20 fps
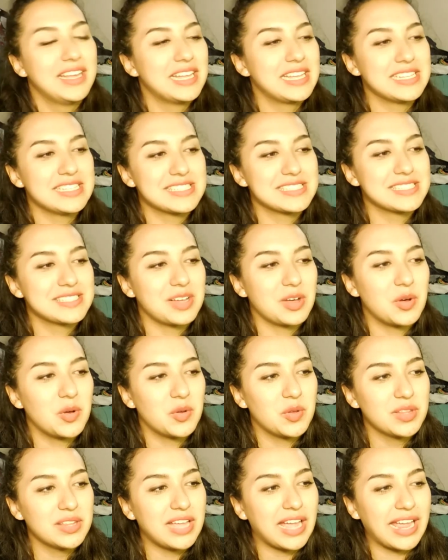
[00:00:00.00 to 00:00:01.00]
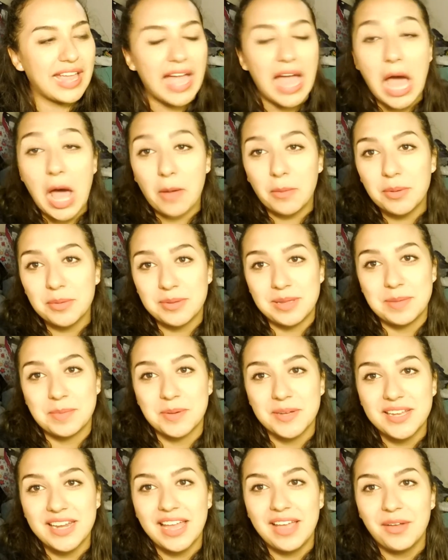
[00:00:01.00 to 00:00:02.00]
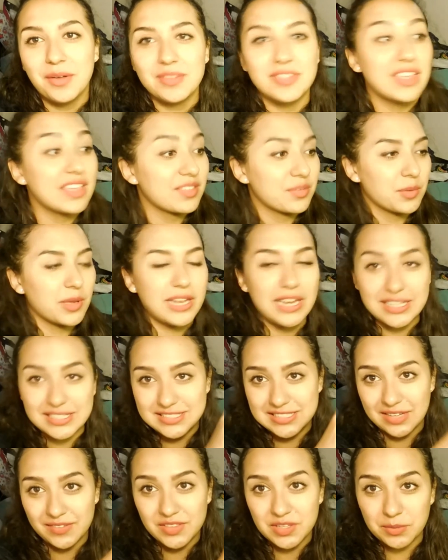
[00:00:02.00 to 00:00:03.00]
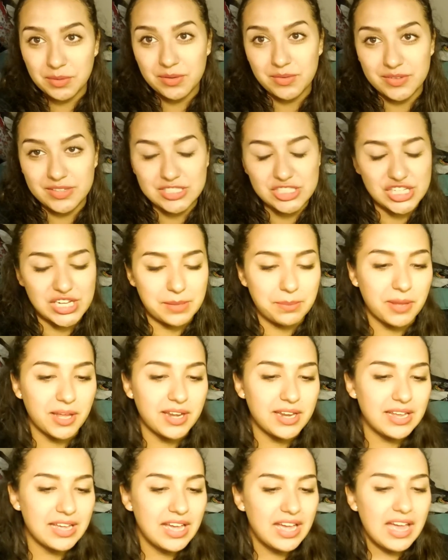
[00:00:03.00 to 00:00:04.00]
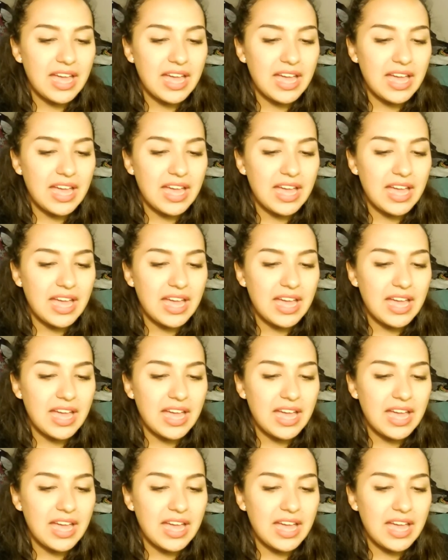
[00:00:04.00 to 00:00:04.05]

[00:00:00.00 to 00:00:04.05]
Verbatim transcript: His whole like album he put out. This one and stuff. The one with the sheep on it.